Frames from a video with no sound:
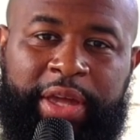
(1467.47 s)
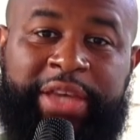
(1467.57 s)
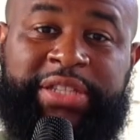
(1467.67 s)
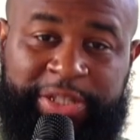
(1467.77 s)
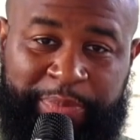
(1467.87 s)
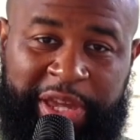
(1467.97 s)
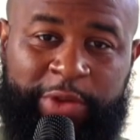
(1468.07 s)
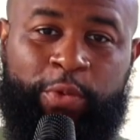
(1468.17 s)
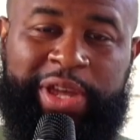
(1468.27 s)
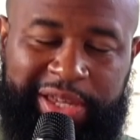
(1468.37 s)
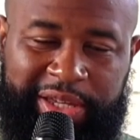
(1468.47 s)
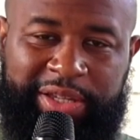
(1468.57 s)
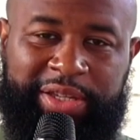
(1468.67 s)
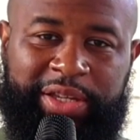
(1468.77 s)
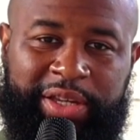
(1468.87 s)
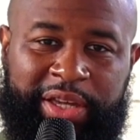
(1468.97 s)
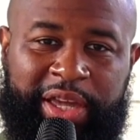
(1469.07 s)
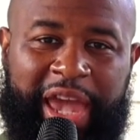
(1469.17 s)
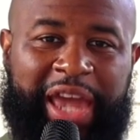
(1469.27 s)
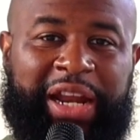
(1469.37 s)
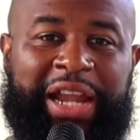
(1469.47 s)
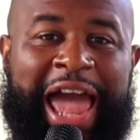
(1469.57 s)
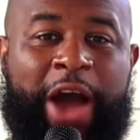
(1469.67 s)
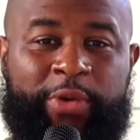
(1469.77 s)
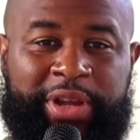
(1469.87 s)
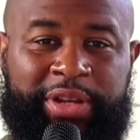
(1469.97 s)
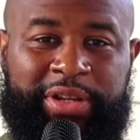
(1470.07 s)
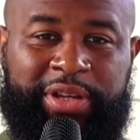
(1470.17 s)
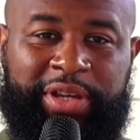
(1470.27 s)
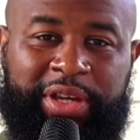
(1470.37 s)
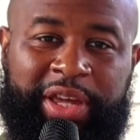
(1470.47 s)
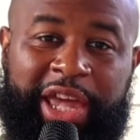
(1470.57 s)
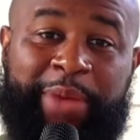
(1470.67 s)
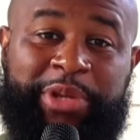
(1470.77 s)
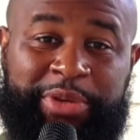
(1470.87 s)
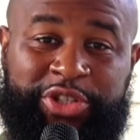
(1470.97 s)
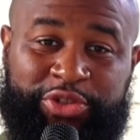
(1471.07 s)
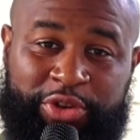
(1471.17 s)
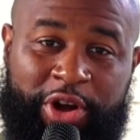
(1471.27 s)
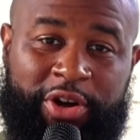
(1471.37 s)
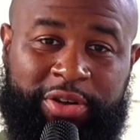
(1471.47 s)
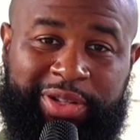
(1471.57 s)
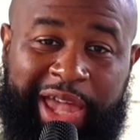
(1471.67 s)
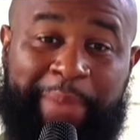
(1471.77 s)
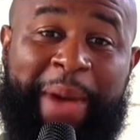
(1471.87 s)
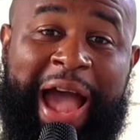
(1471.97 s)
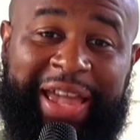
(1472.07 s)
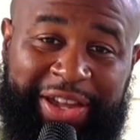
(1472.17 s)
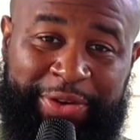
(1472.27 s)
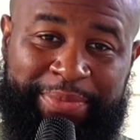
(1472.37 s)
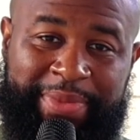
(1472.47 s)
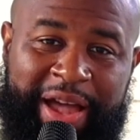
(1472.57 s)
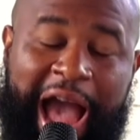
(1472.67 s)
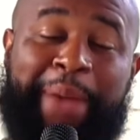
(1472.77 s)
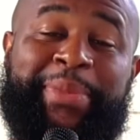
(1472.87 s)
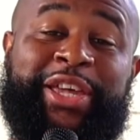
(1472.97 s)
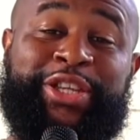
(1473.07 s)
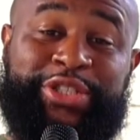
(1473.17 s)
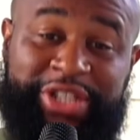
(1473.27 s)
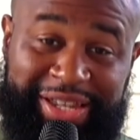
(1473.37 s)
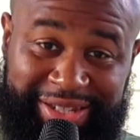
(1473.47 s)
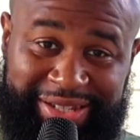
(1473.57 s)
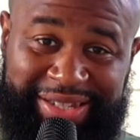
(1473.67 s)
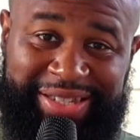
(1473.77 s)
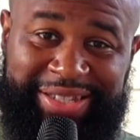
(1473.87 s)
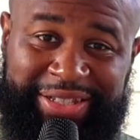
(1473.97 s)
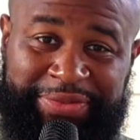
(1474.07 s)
is us being weak and allowing him to be strong. And by him, I mean Jesus.